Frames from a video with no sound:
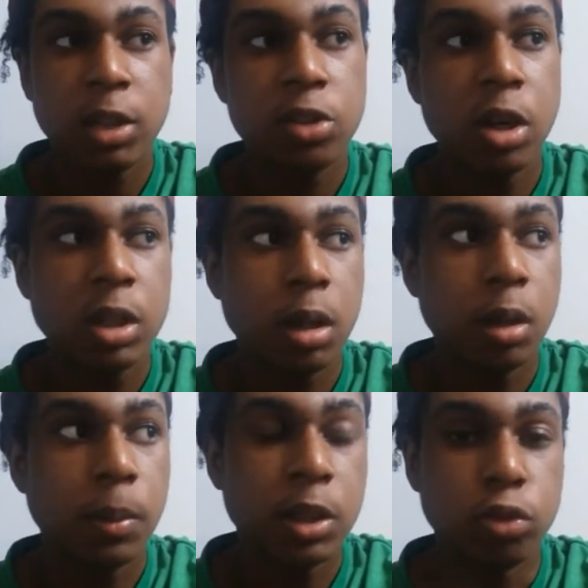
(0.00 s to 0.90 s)
It's not
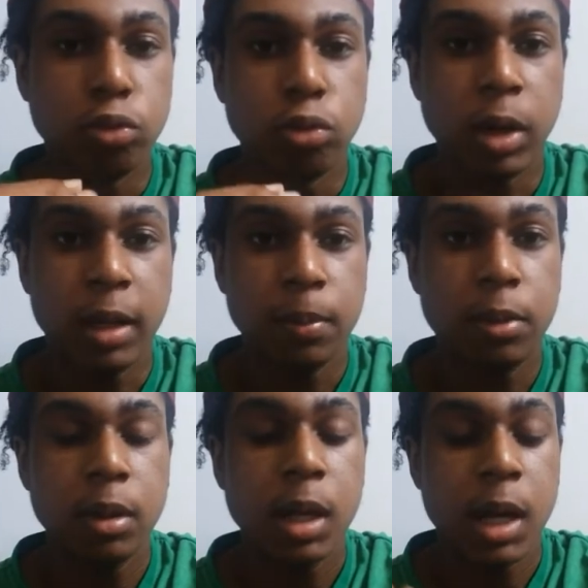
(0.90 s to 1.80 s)
young, but it's ripe.
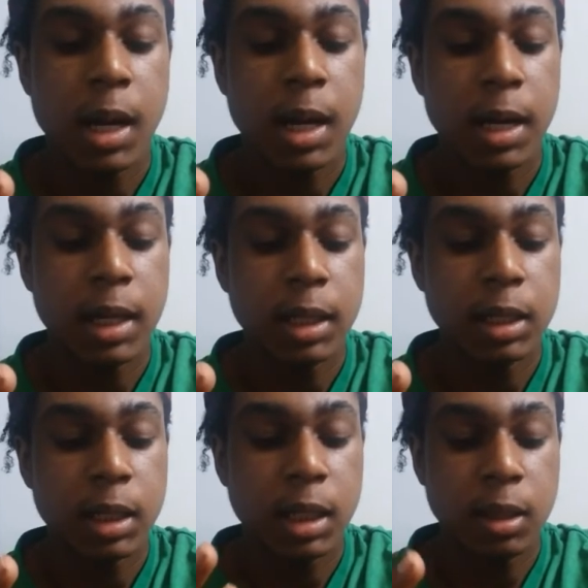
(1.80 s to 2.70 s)

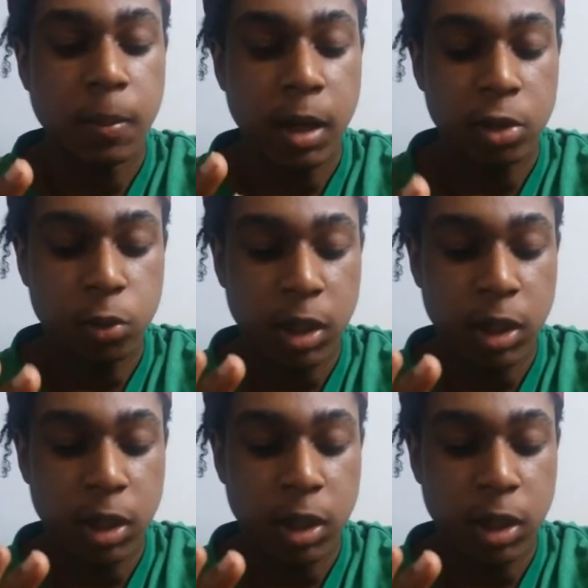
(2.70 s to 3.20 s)
And in the past,